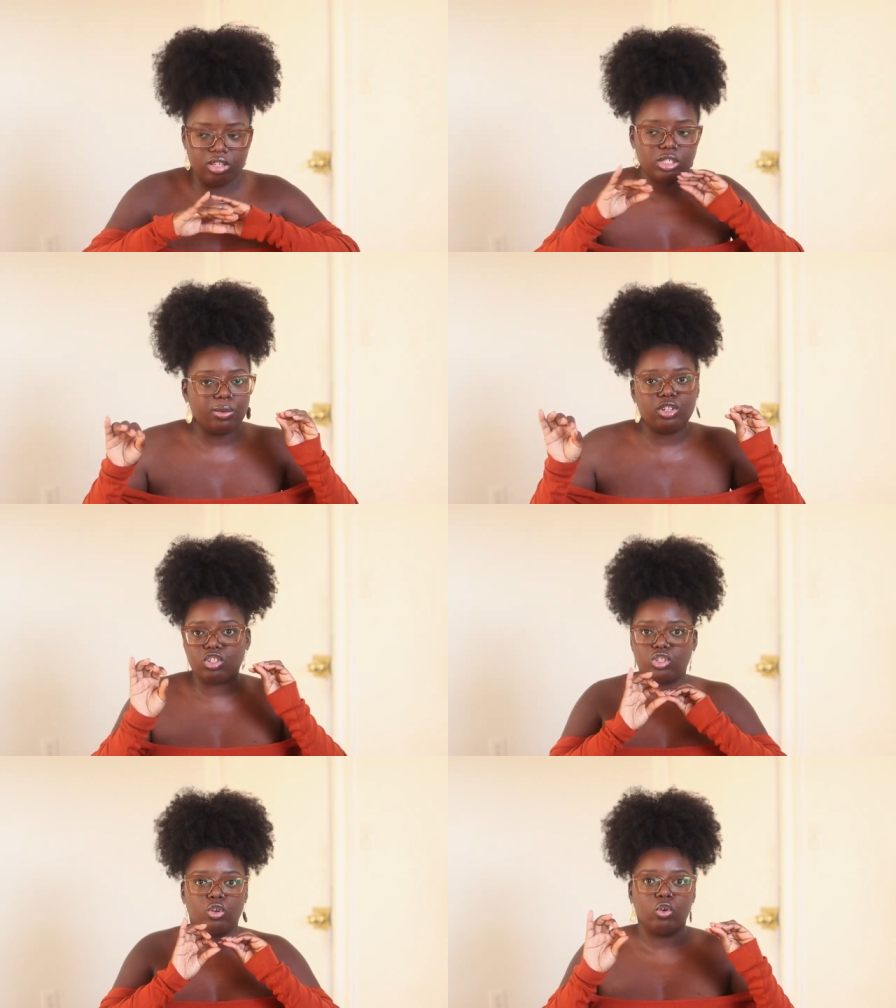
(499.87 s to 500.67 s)
This one is
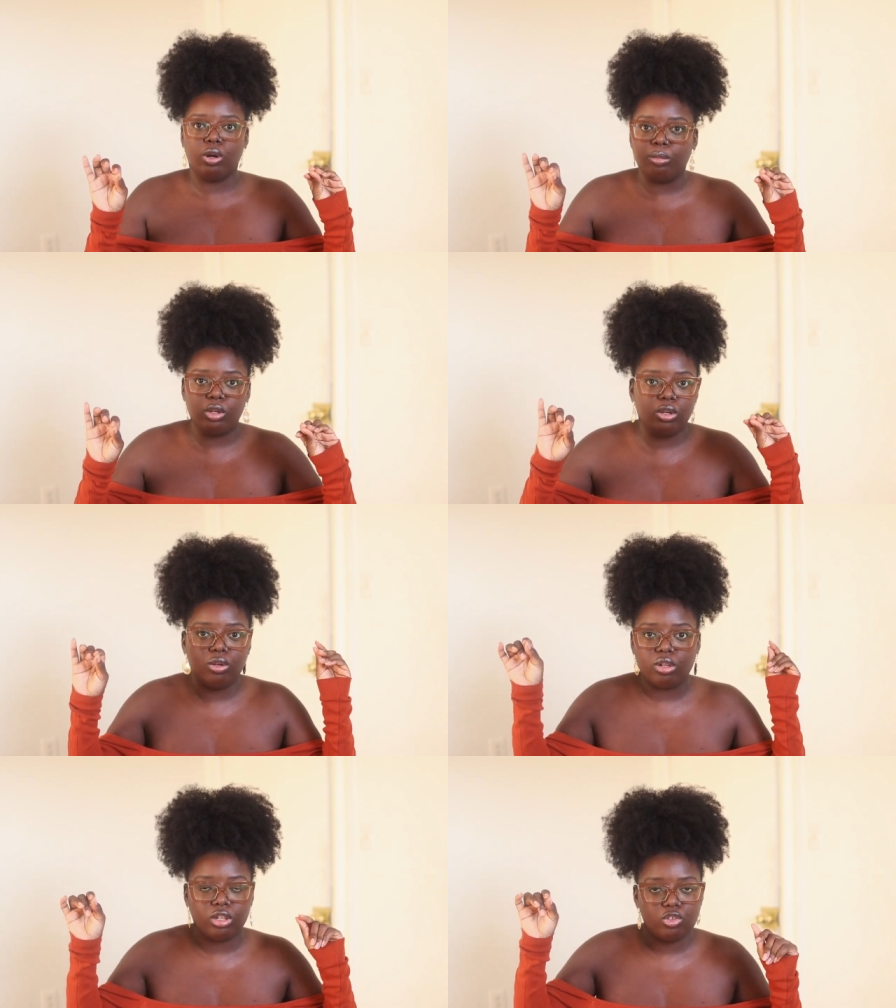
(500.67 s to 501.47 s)
just your
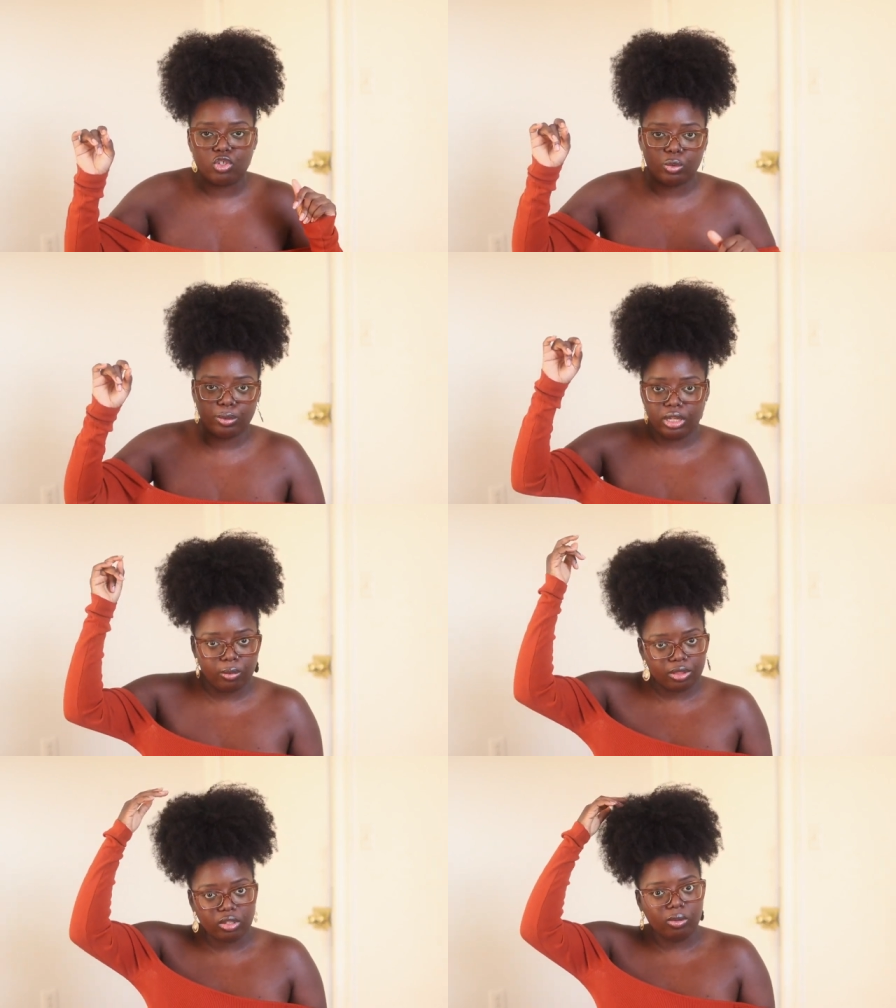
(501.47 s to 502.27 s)
normal closure wig
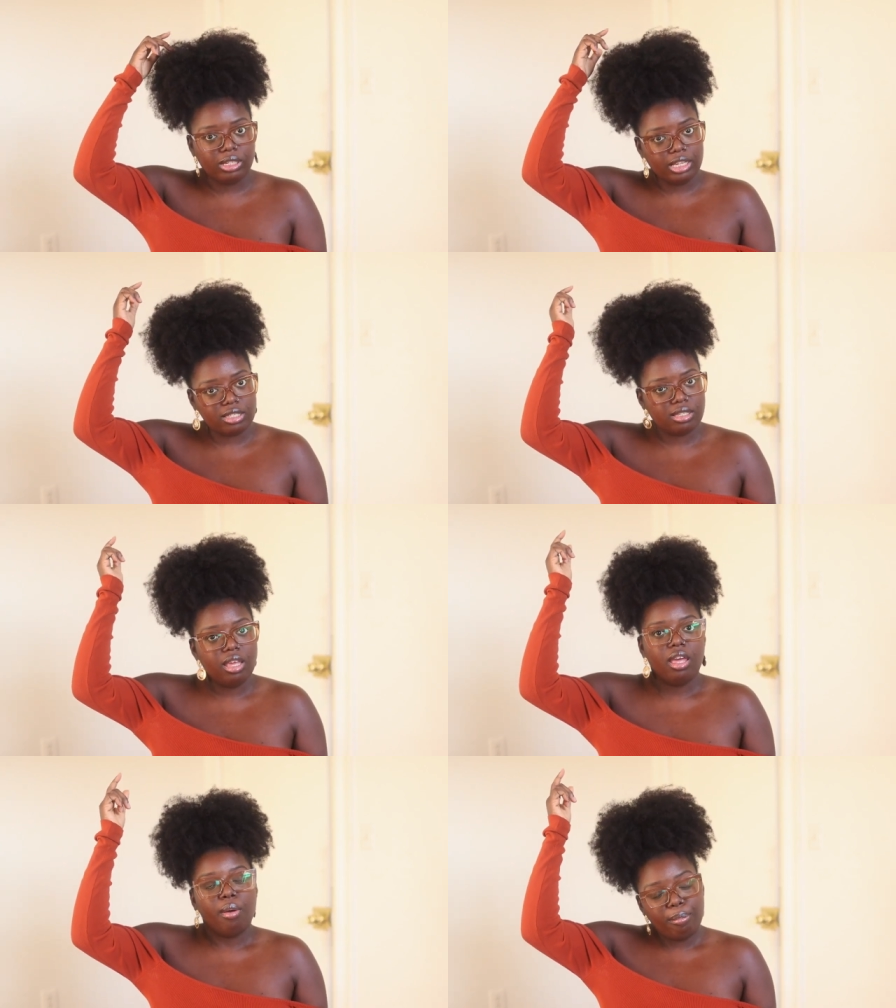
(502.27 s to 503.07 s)
with no lace.
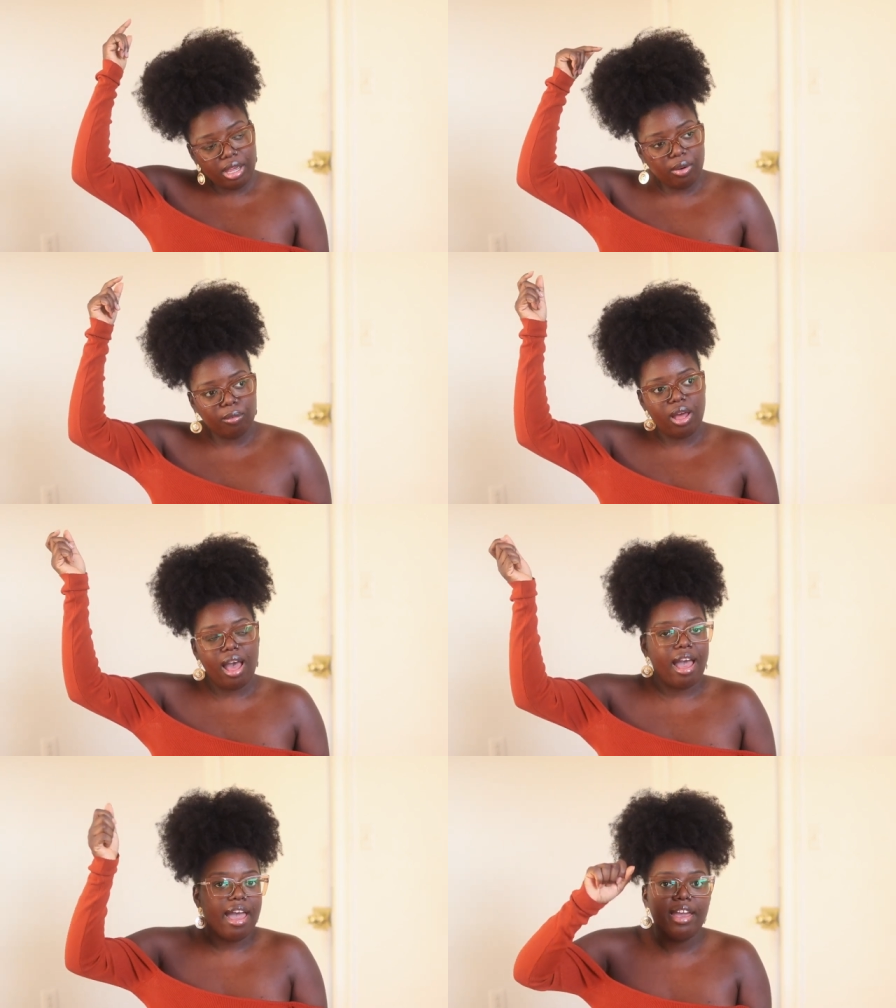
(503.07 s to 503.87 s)
But
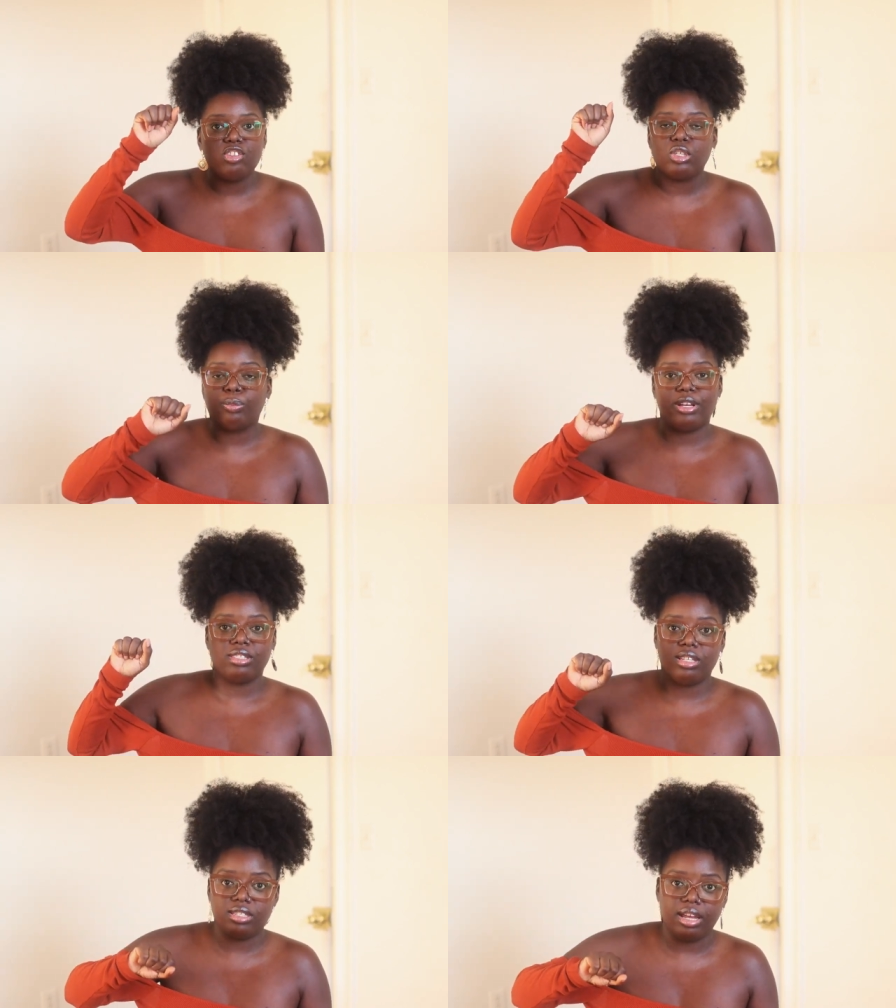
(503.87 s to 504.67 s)
I just
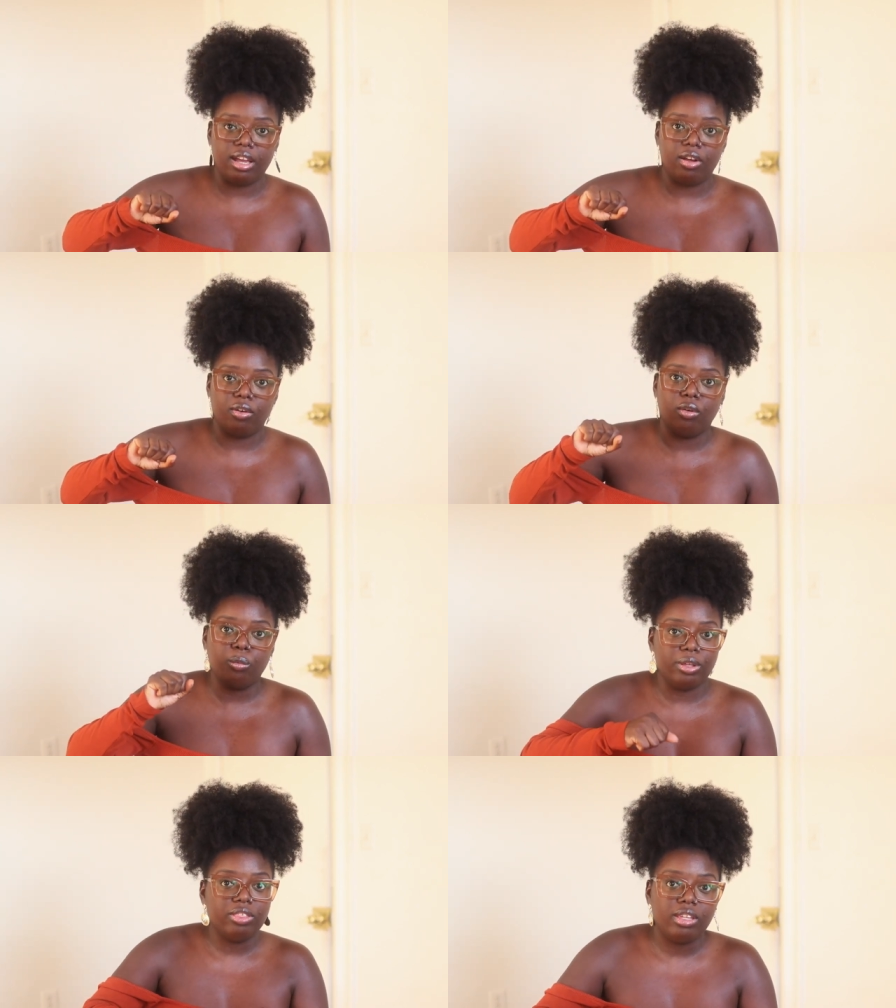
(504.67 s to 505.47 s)
press it down
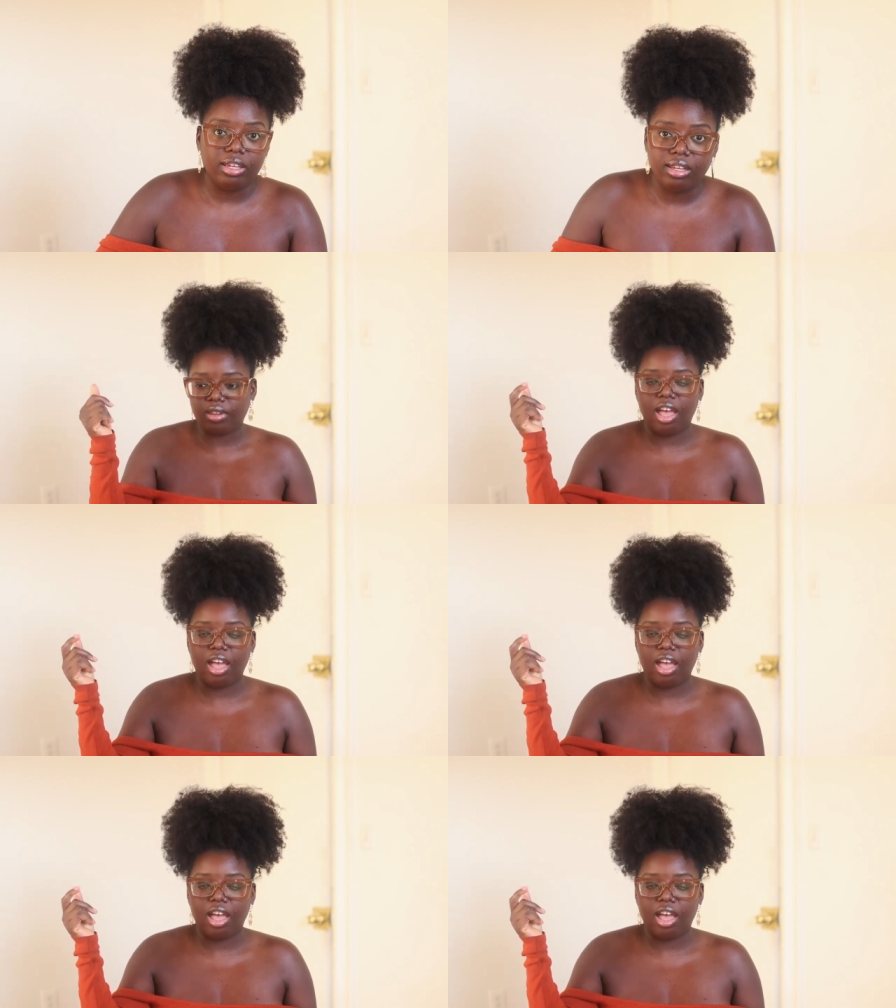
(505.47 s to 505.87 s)
with heat.